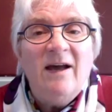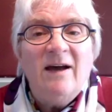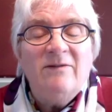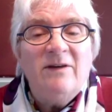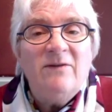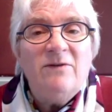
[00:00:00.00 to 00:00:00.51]

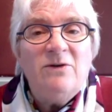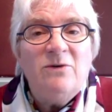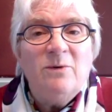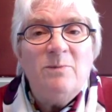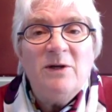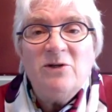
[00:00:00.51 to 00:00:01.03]
I've given
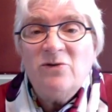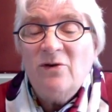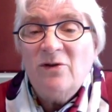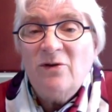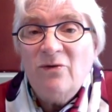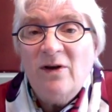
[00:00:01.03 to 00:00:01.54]
you a picture
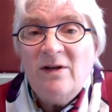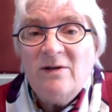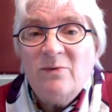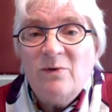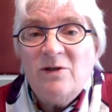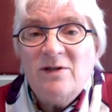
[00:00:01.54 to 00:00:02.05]
on the
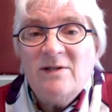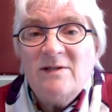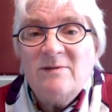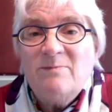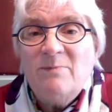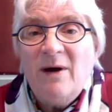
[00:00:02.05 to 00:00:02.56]
front, which
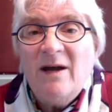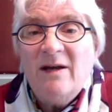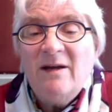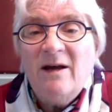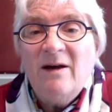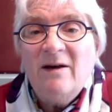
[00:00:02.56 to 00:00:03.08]
is
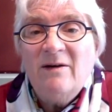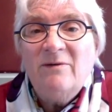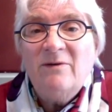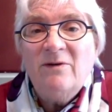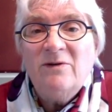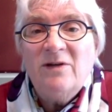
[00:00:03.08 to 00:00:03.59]
by a
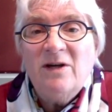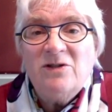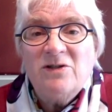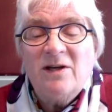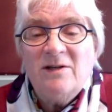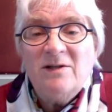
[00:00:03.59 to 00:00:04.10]

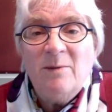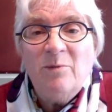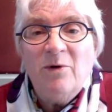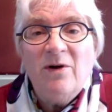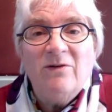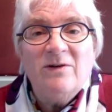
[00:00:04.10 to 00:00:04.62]
Dutch
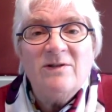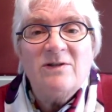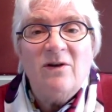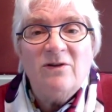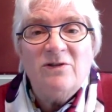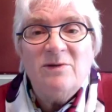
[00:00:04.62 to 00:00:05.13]
contemporary artist
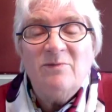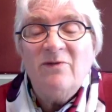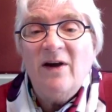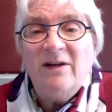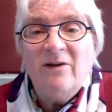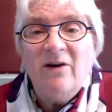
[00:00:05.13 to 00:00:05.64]
called Jip
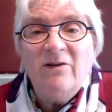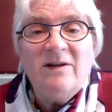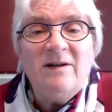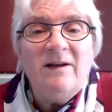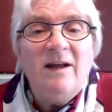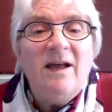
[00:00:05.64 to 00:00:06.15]

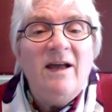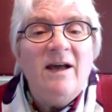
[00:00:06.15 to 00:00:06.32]
Weingarten.